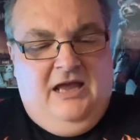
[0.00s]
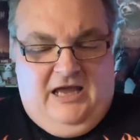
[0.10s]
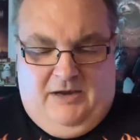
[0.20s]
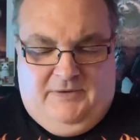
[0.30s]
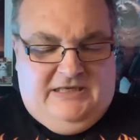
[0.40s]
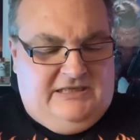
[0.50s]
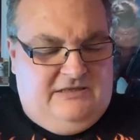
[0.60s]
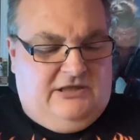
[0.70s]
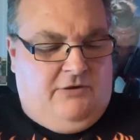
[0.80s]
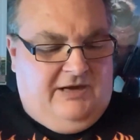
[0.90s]
Uh, we
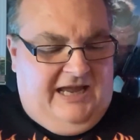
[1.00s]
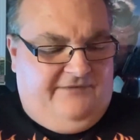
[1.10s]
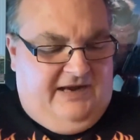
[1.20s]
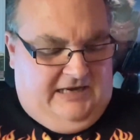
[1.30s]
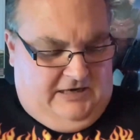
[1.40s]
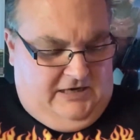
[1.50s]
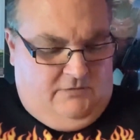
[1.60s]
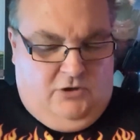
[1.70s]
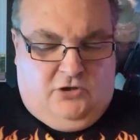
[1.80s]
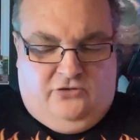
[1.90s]
don't have any
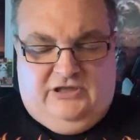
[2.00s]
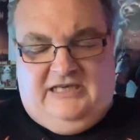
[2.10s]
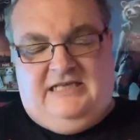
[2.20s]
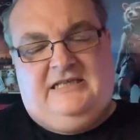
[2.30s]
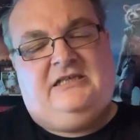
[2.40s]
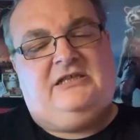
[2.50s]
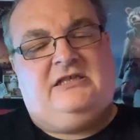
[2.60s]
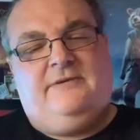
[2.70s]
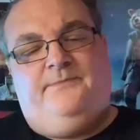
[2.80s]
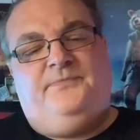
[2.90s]
artwork on the
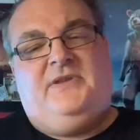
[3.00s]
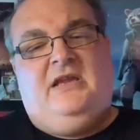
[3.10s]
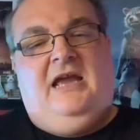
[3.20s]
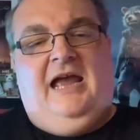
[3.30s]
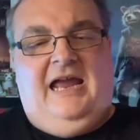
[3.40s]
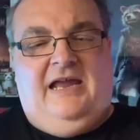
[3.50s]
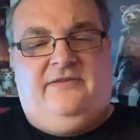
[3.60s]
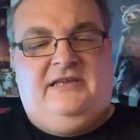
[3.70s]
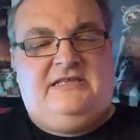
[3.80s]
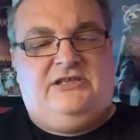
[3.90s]
discs and
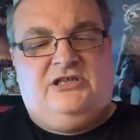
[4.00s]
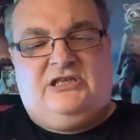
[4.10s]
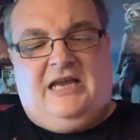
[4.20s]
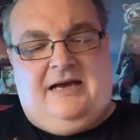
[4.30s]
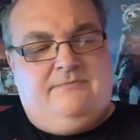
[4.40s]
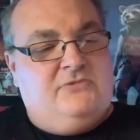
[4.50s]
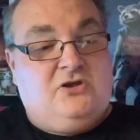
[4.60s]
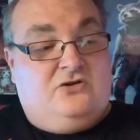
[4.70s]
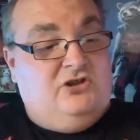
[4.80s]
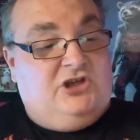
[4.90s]
this just comes
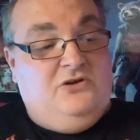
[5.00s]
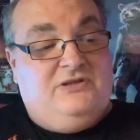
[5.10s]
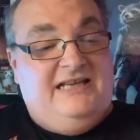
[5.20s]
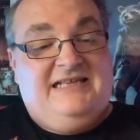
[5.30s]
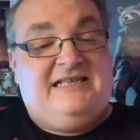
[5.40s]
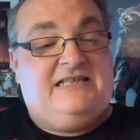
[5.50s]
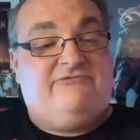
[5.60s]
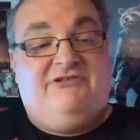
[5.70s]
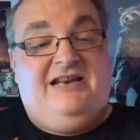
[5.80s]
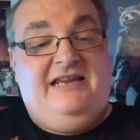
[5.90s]
on two discs
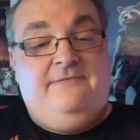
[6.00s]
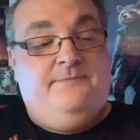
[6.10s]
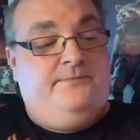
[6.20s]
really.